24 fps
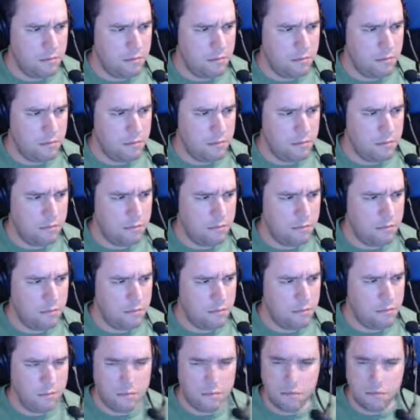
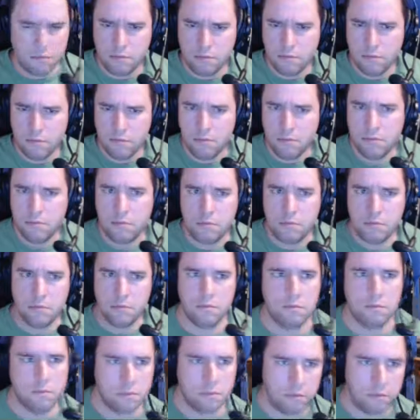
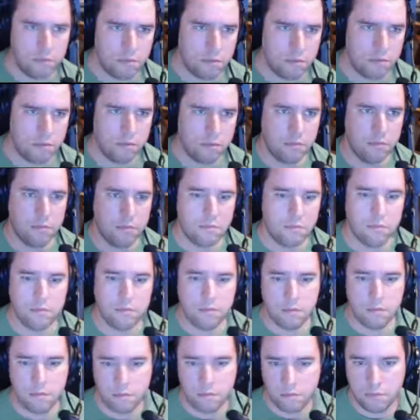
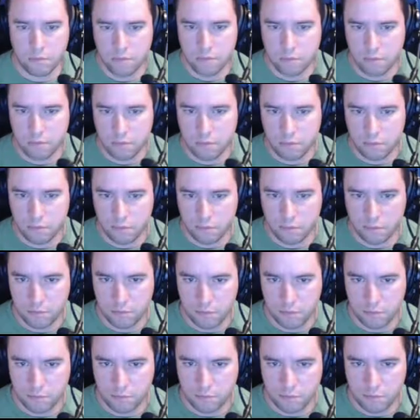
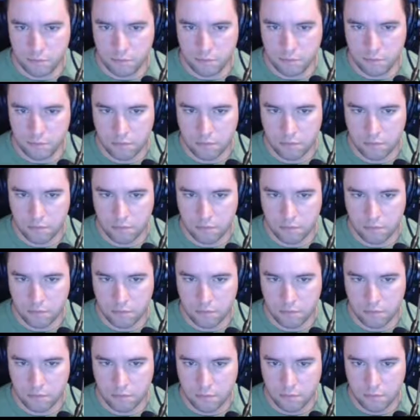
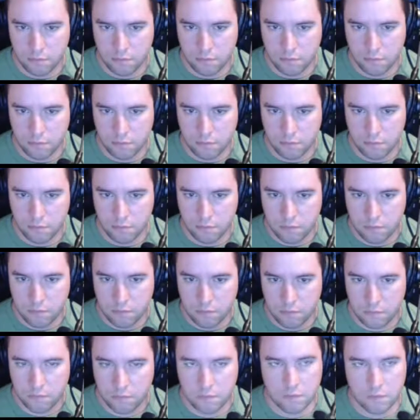
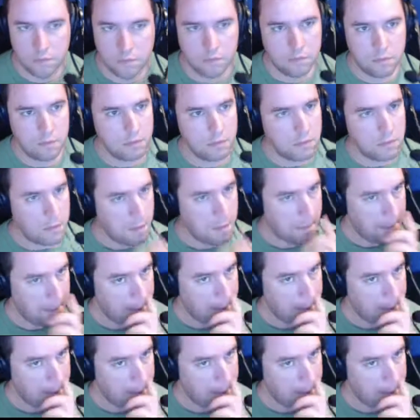The person shown says nothing.